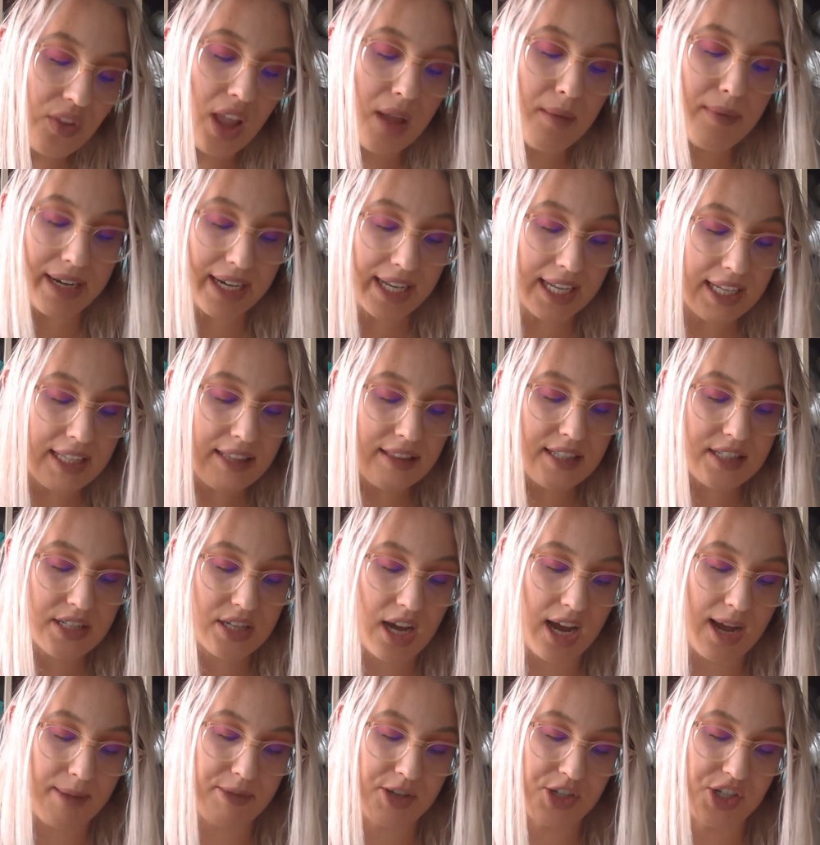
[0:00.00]
But in the
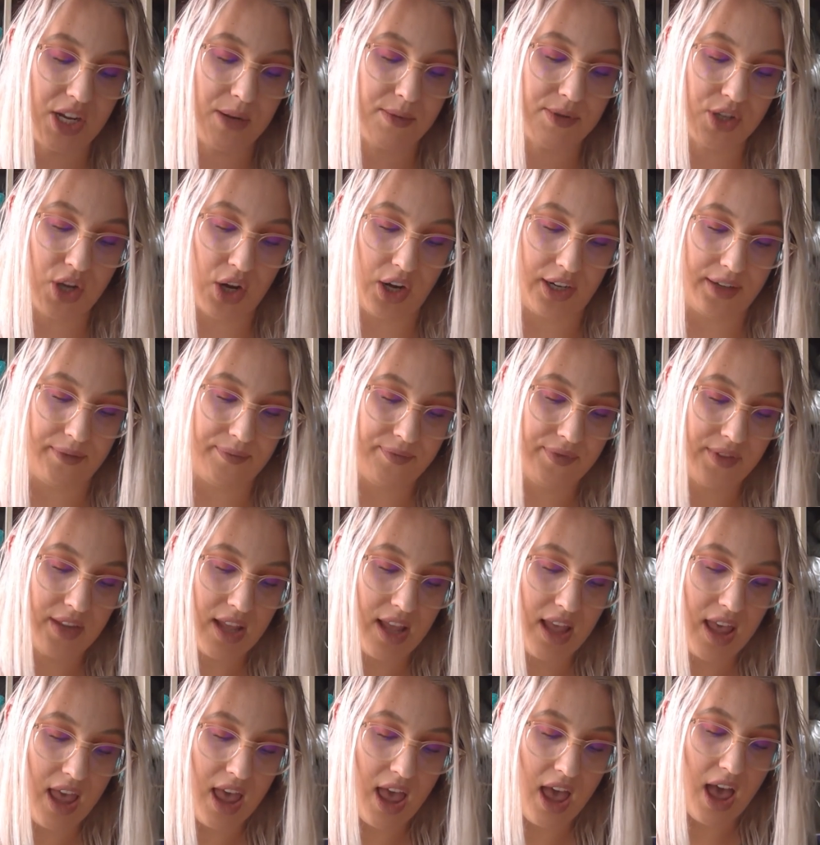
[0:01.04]
time that she was gone,
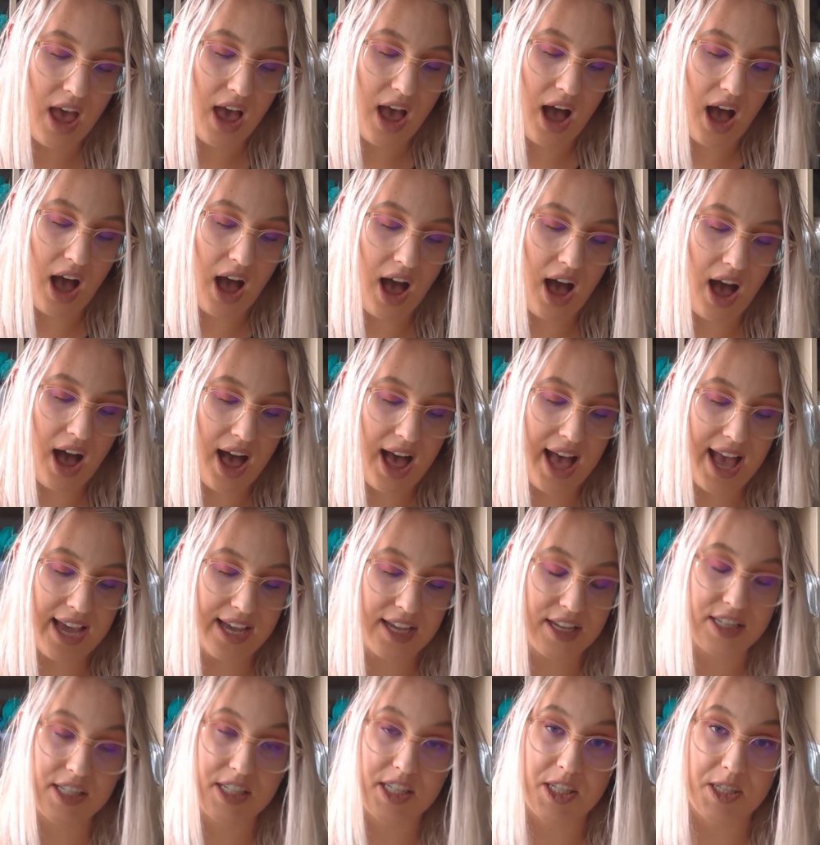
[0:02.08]

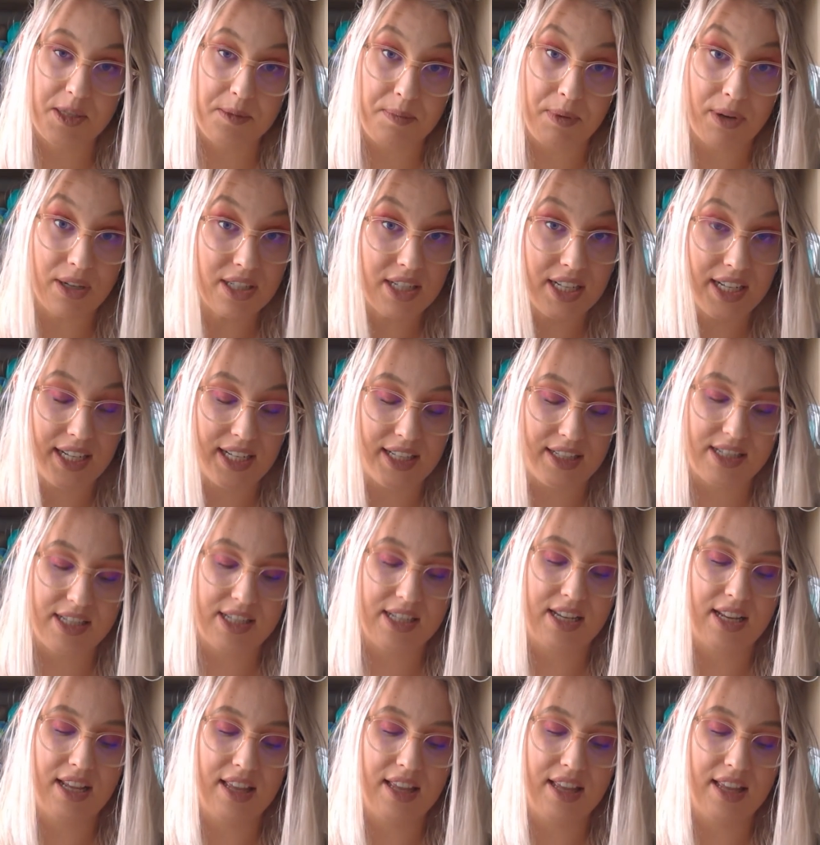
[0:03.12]
I spotted